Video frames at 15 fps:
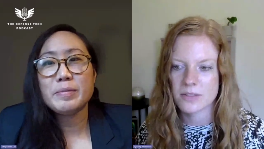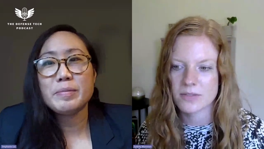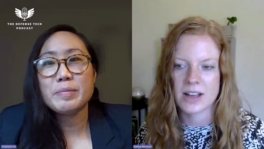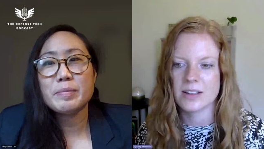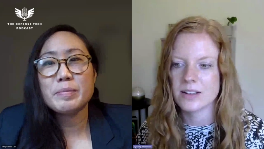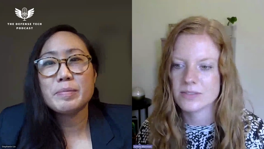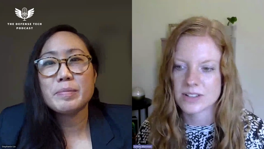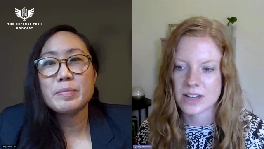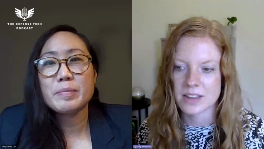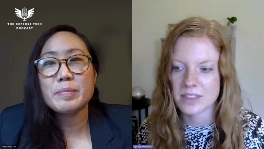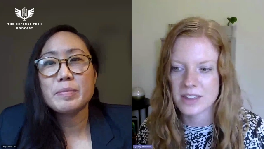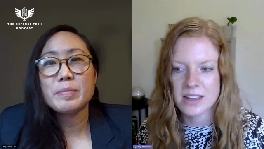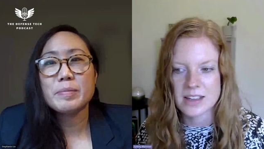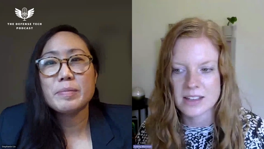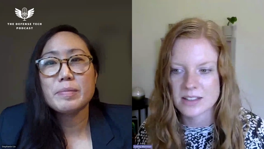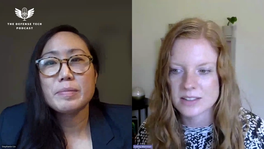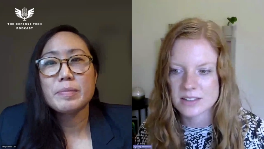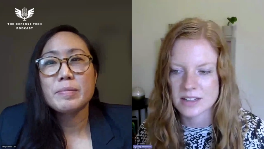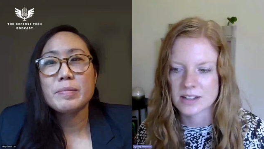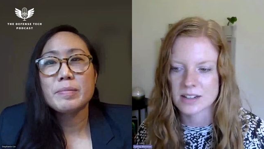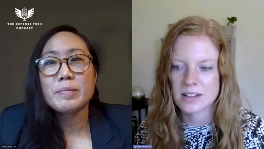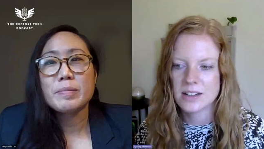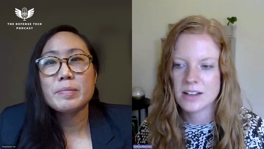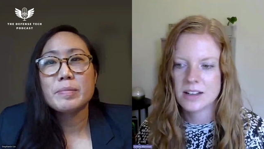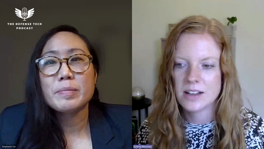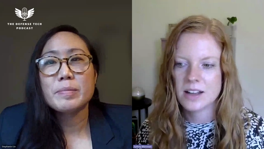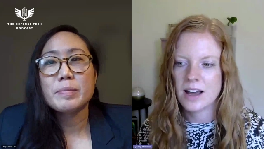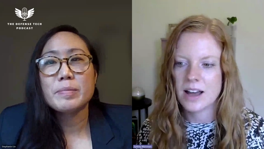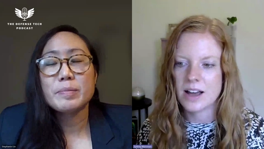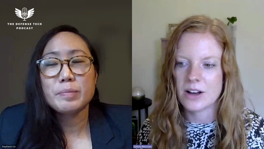Speaker 1: the Valley of Death is and
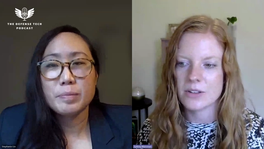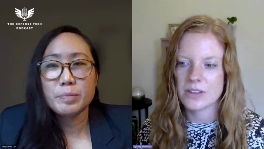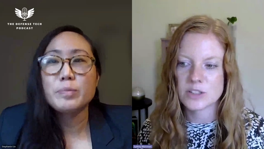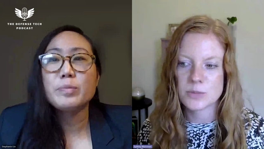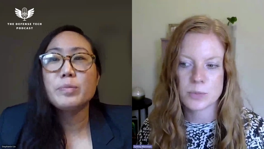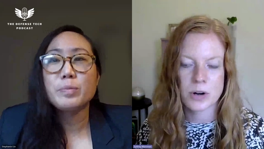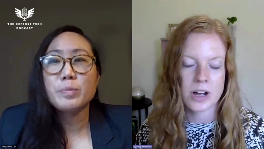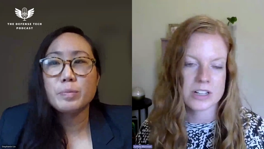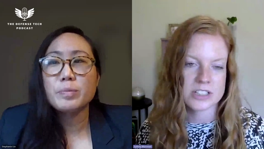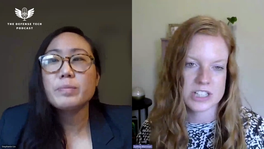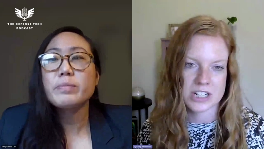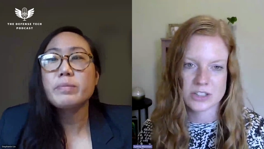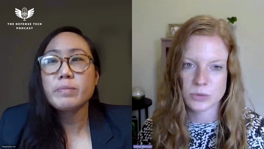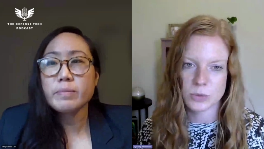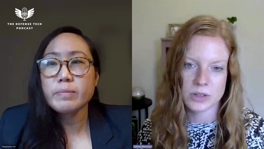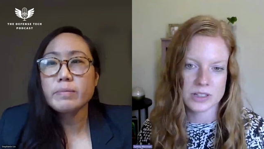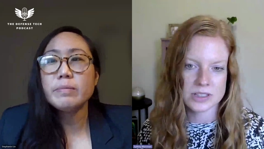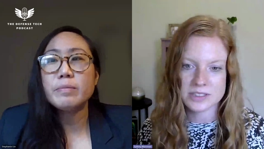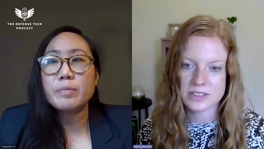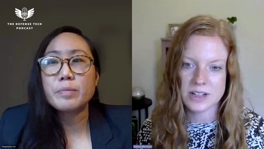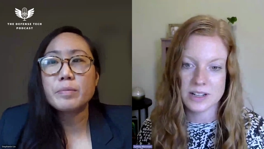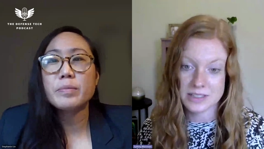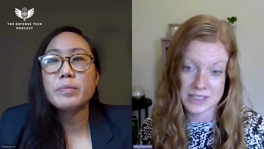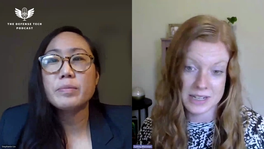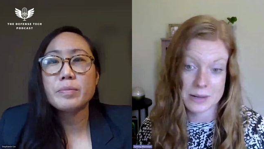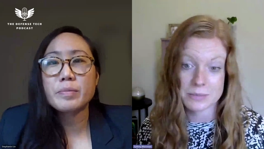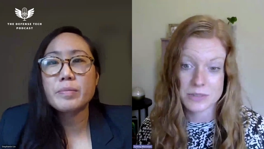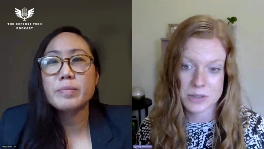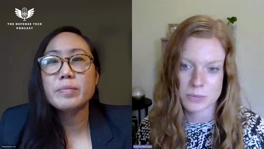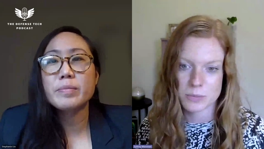how this project will a-
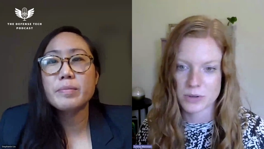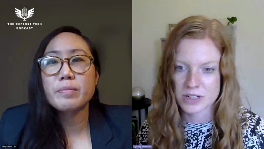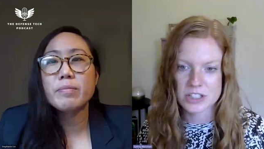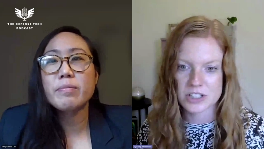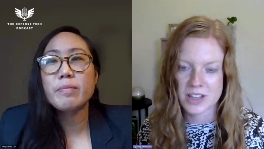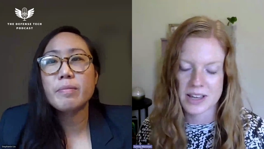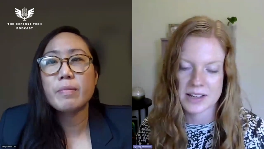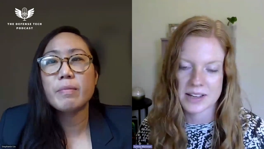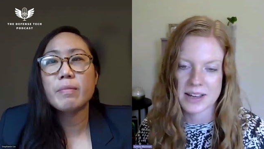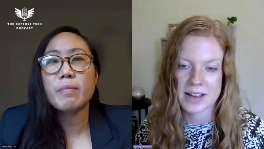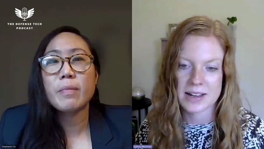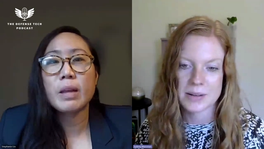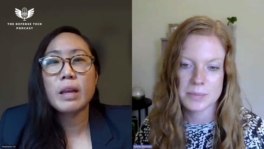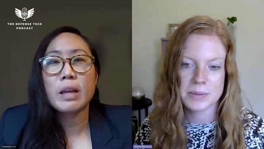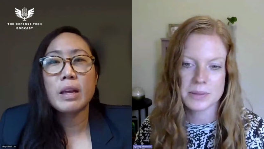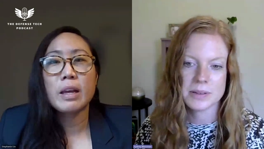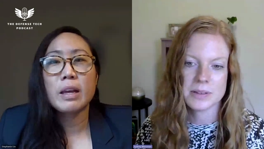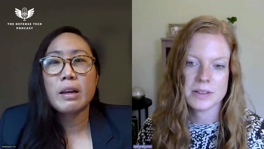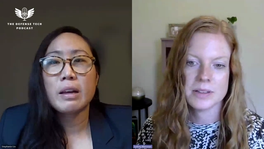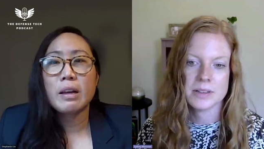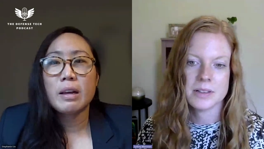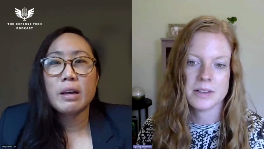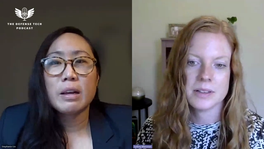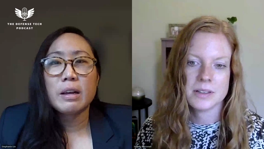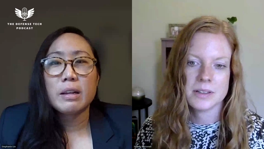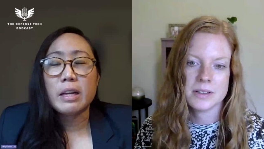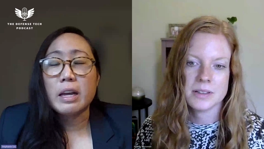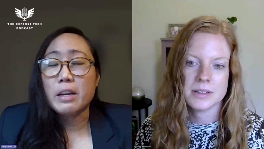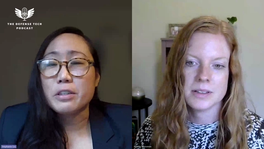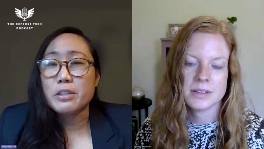attempt to bridge that gap?
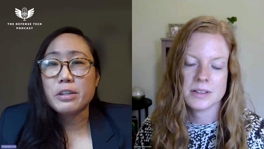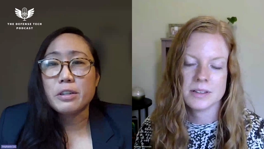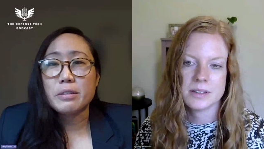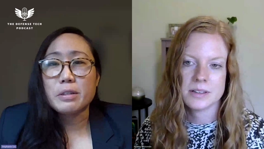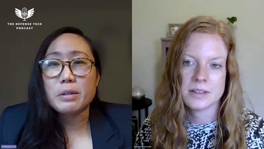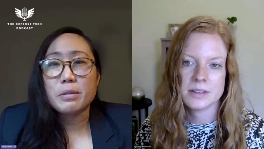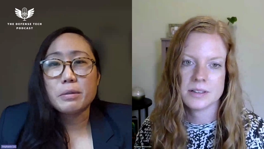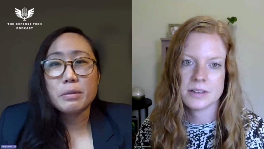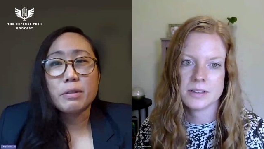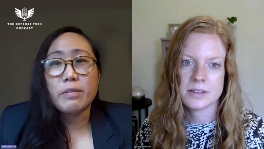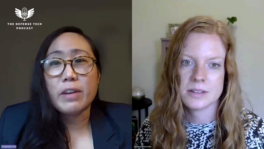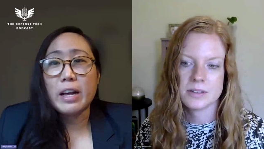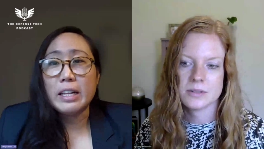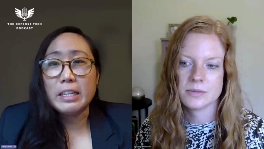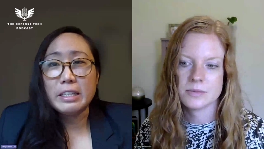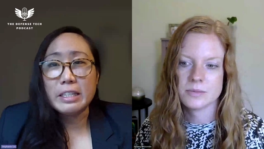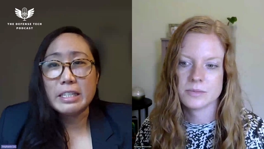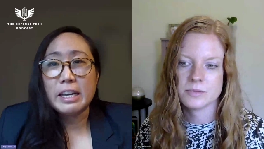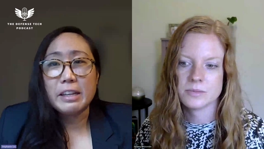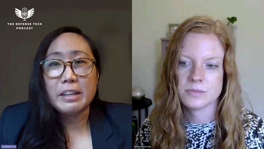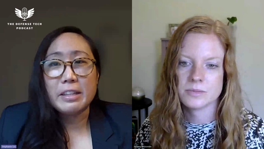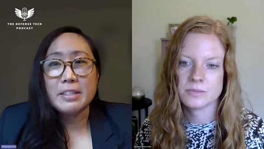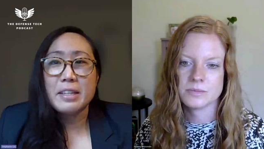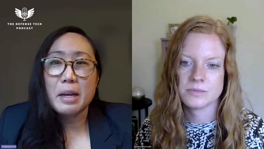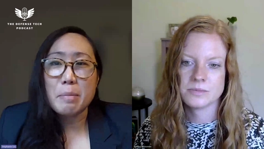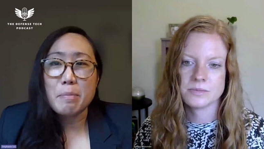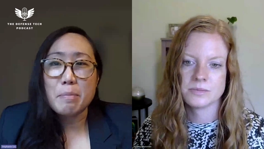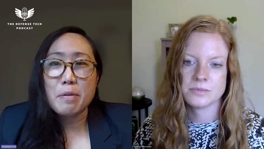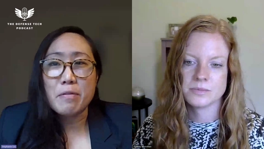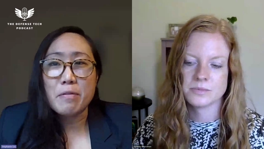
Speaker 2: Yeah, sure. So the Valley of Death is
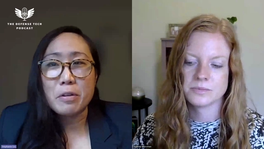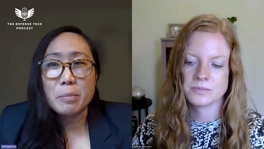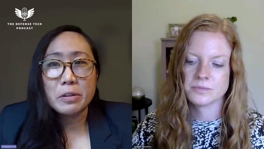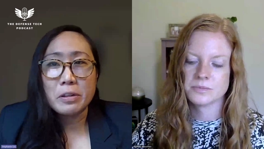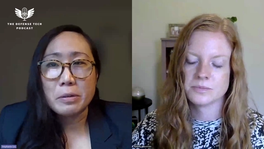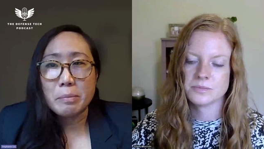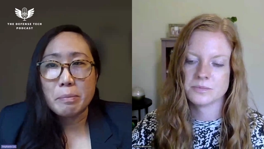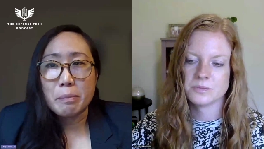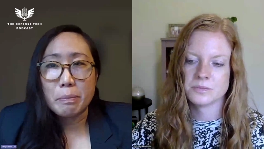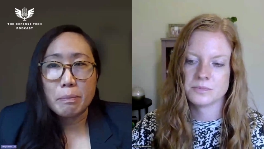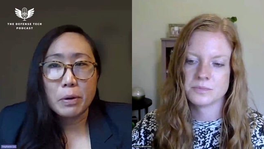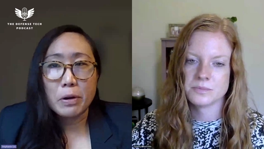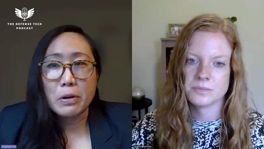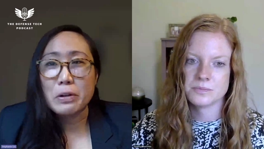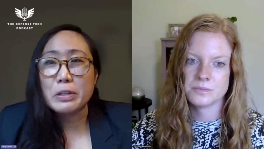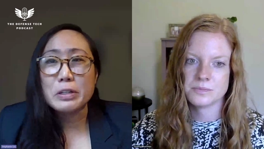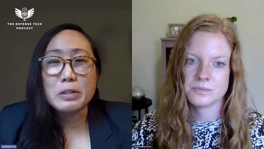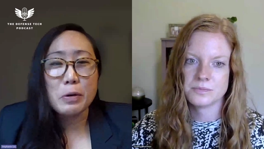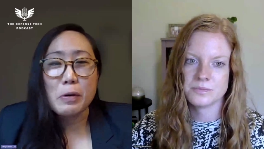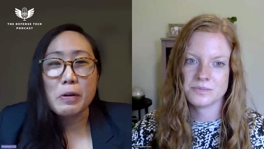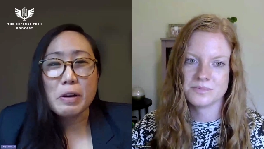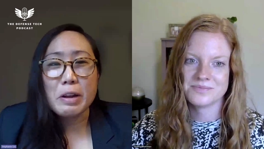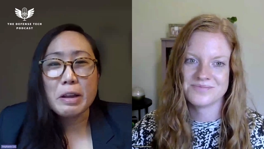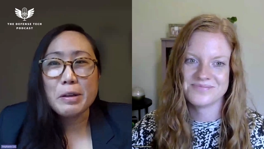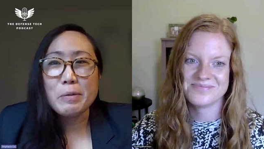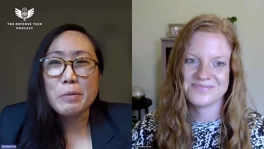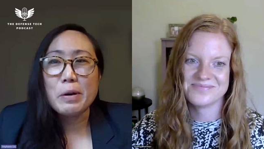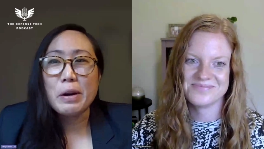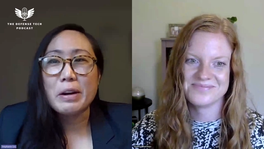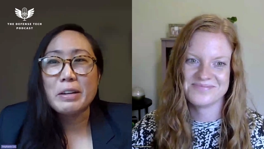that proverbial purgatory
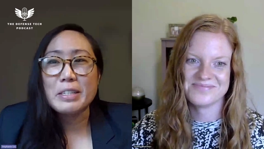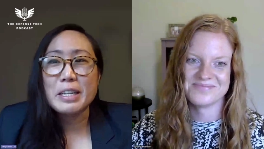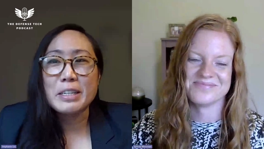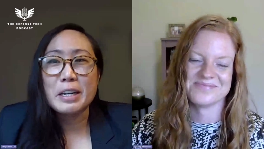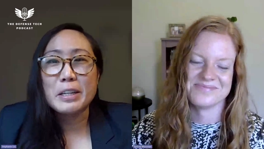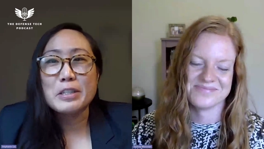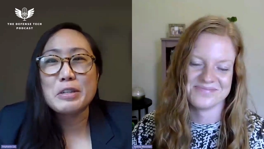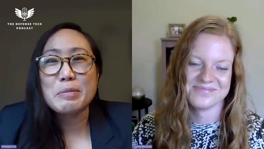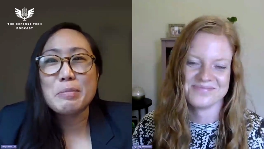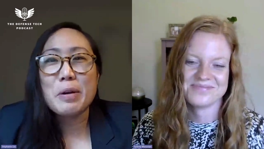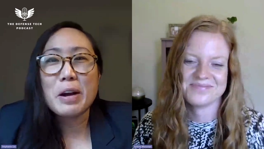where technology